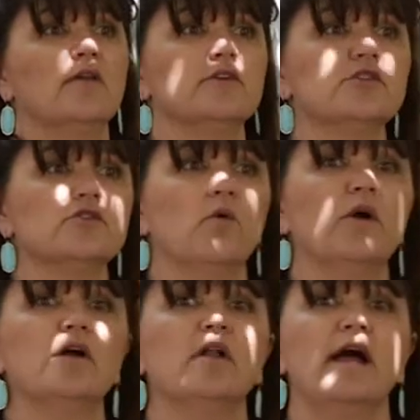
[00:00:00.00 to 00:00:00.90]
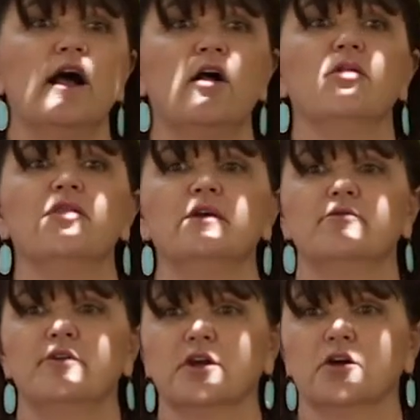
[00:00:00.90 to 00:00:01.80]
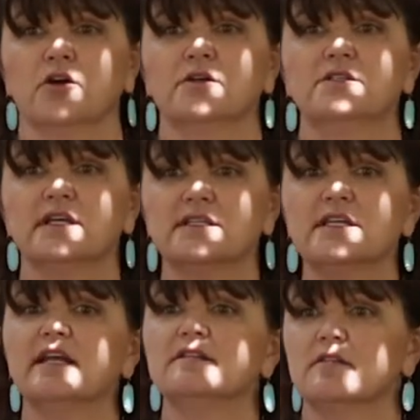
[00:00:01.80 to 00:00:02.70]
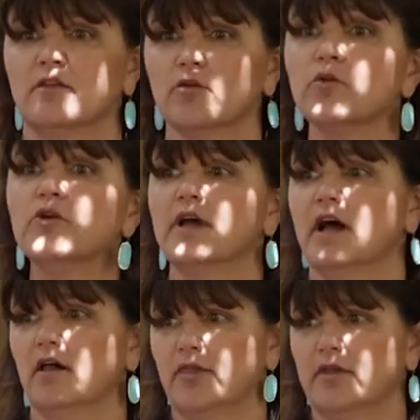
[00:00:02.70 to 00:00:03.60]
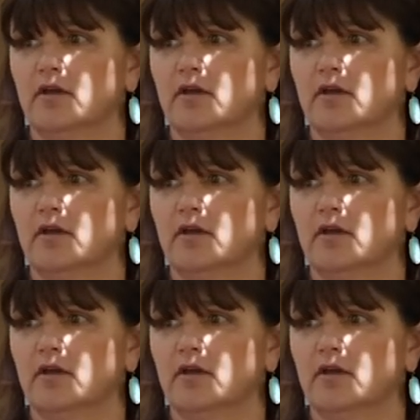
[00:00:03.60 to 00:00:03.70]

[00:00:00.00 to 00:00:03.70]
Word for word: the soil health and vigor dictates the root health.